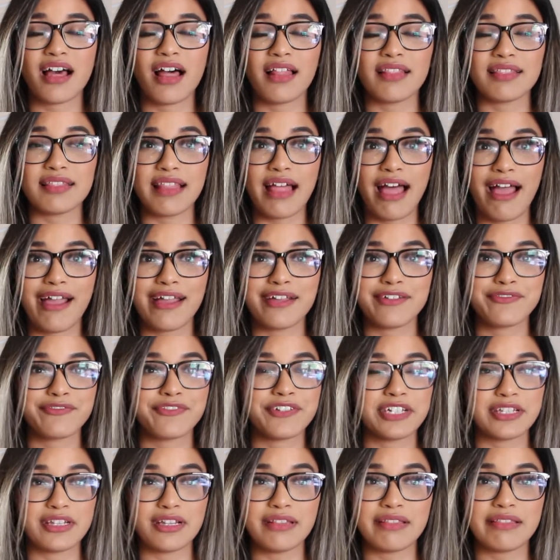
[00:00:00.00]
alive
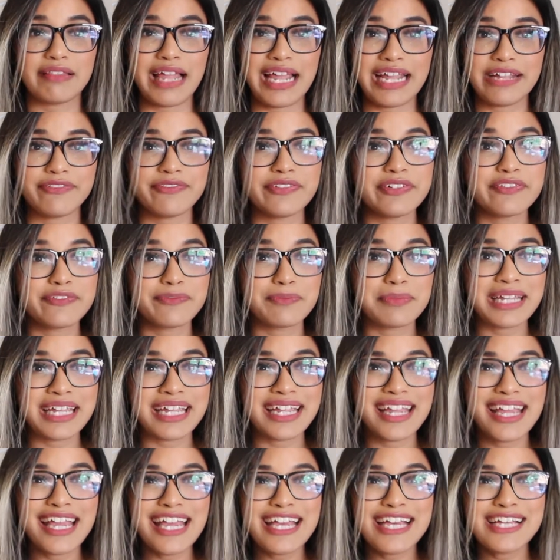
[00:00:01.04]
for the life of
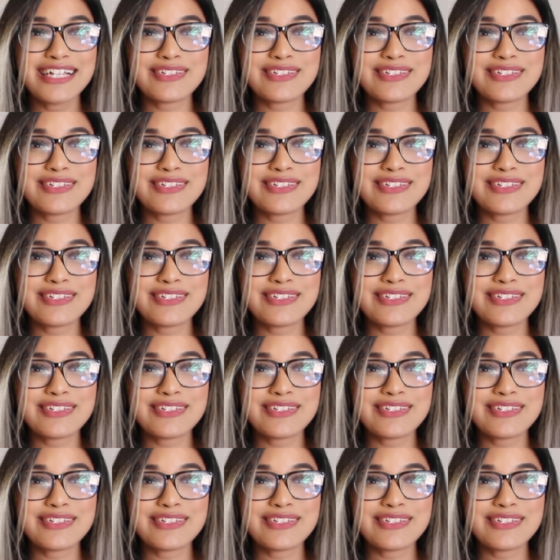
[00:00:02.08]
me.